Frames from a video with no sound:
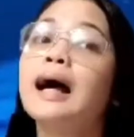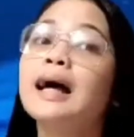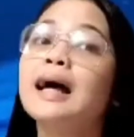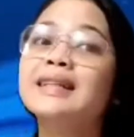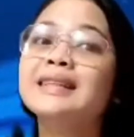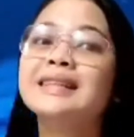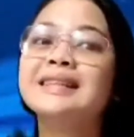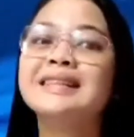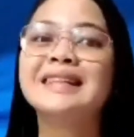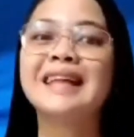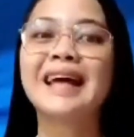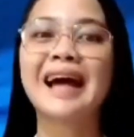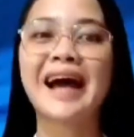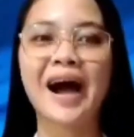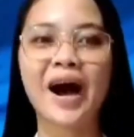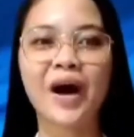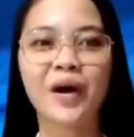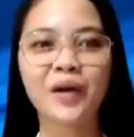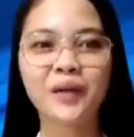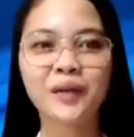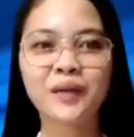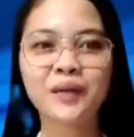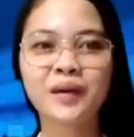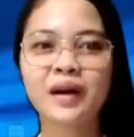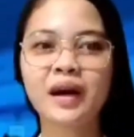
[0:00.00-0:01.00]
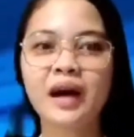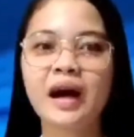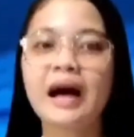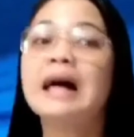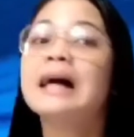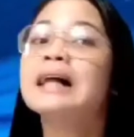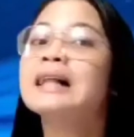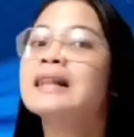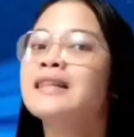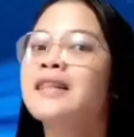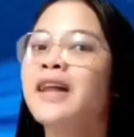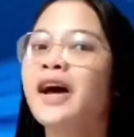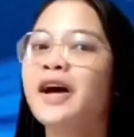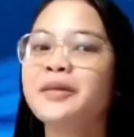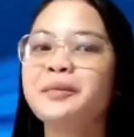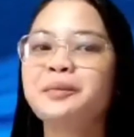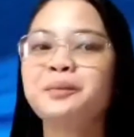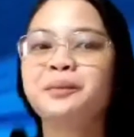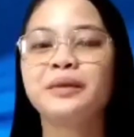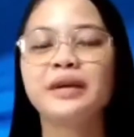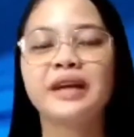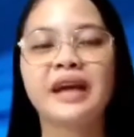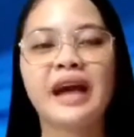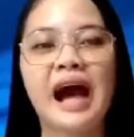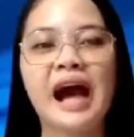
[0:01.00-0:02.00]
And now, let
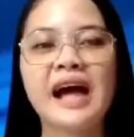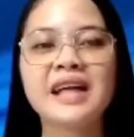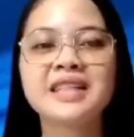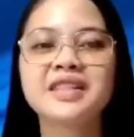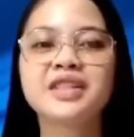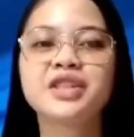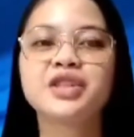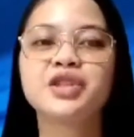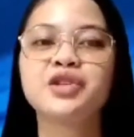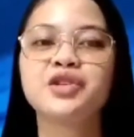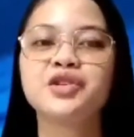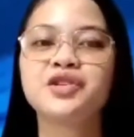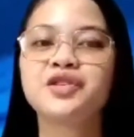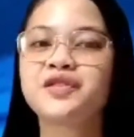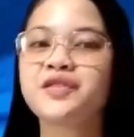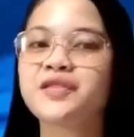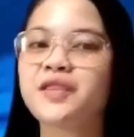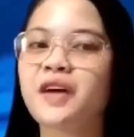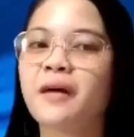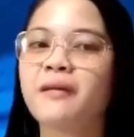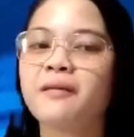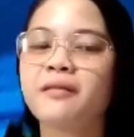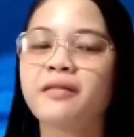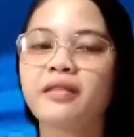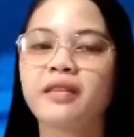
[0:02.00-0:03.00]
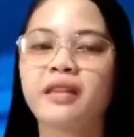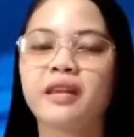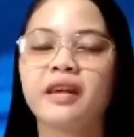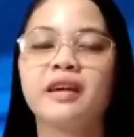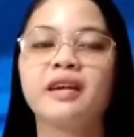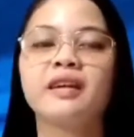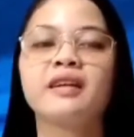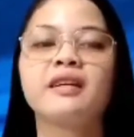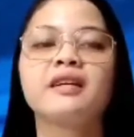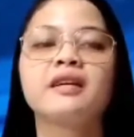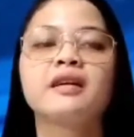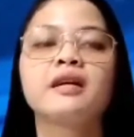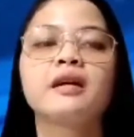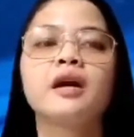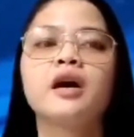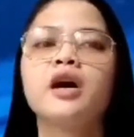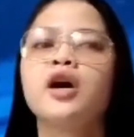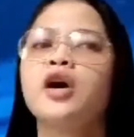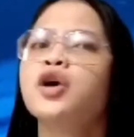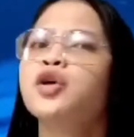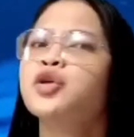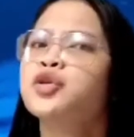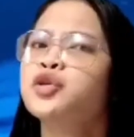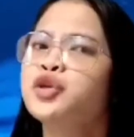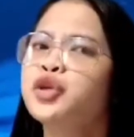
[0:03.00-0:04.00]
me ask you something.
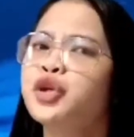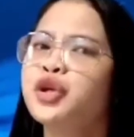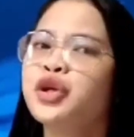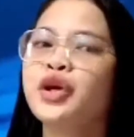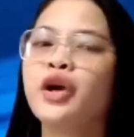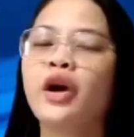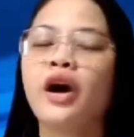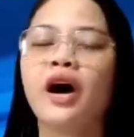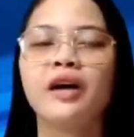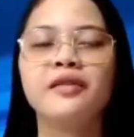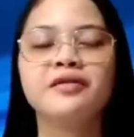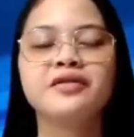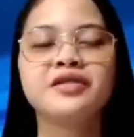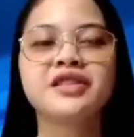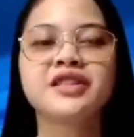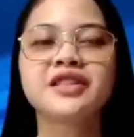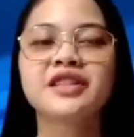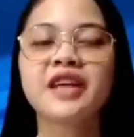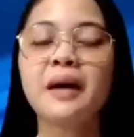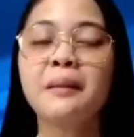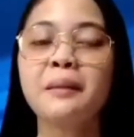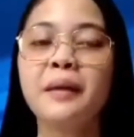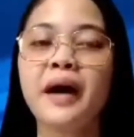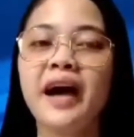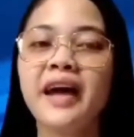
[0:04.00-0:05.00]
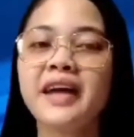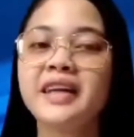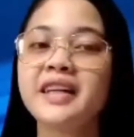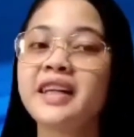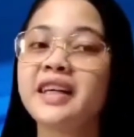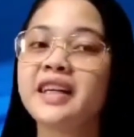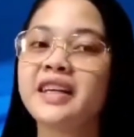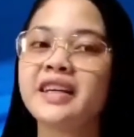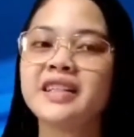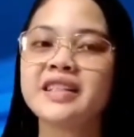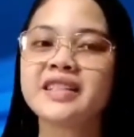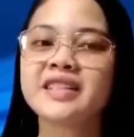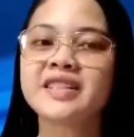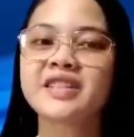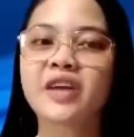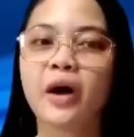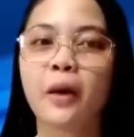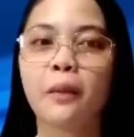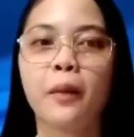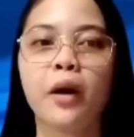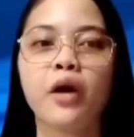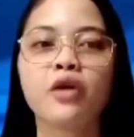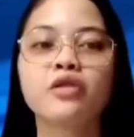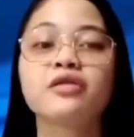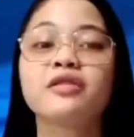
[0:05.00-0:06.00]
Do you have some ideas
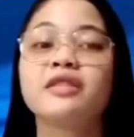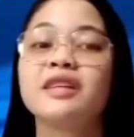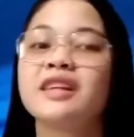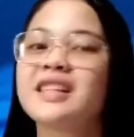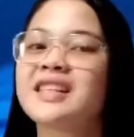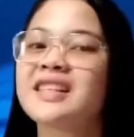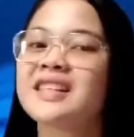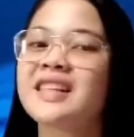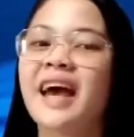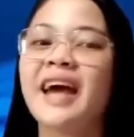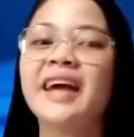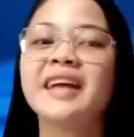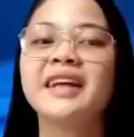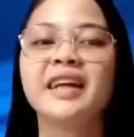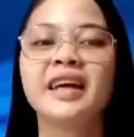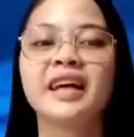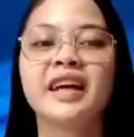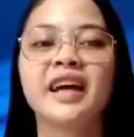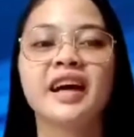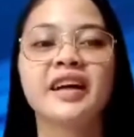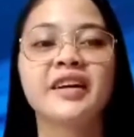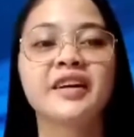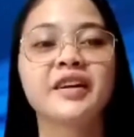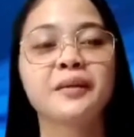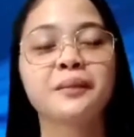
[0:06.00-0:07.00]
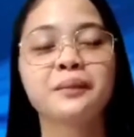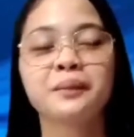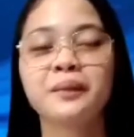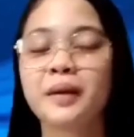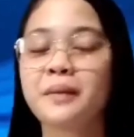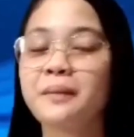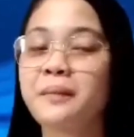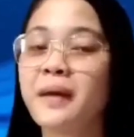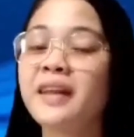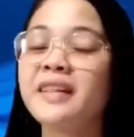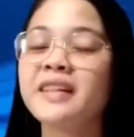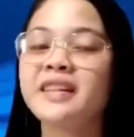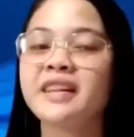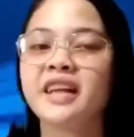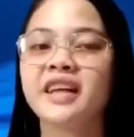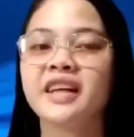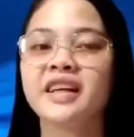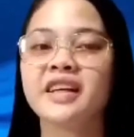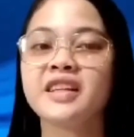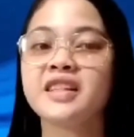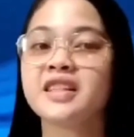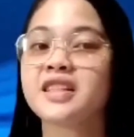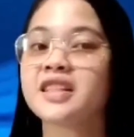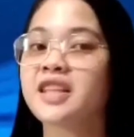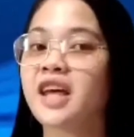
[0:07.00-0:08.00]
about designing and implementing
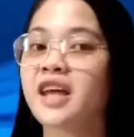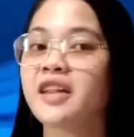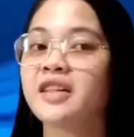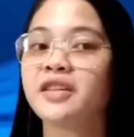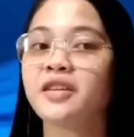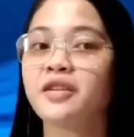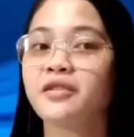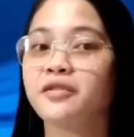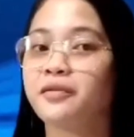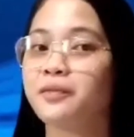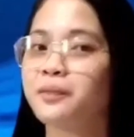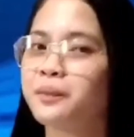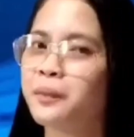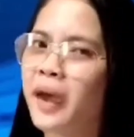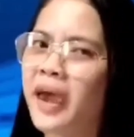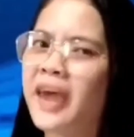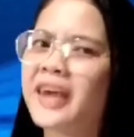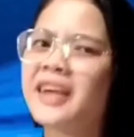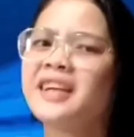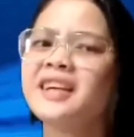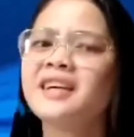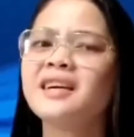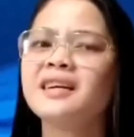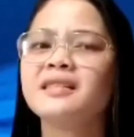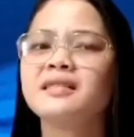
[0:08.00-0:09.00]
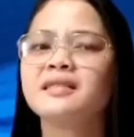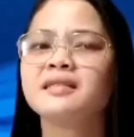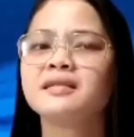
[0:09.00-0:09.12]
incentive pay?